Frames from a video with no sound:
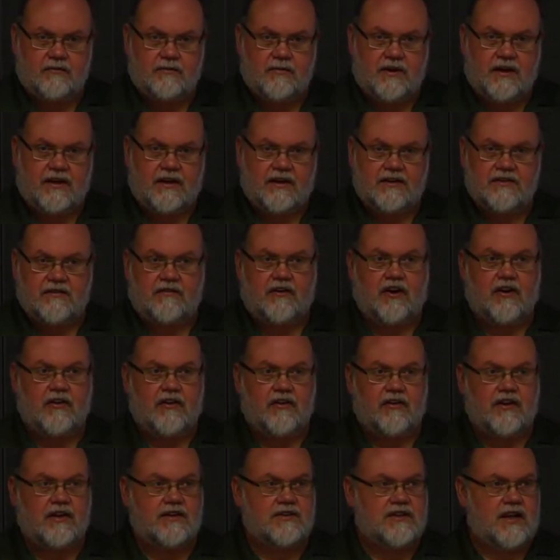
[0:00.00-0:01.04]
because of all
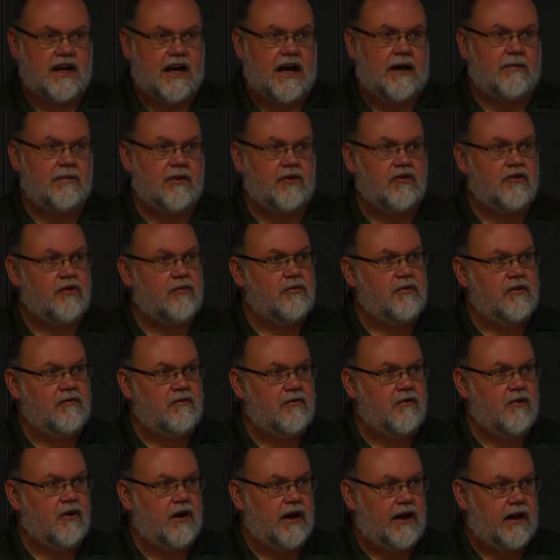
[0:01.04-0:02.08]
the things that happened to him
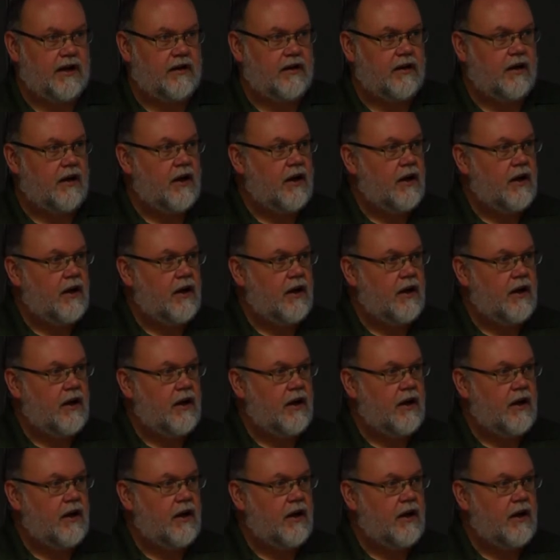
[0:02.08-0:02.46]
beforehand.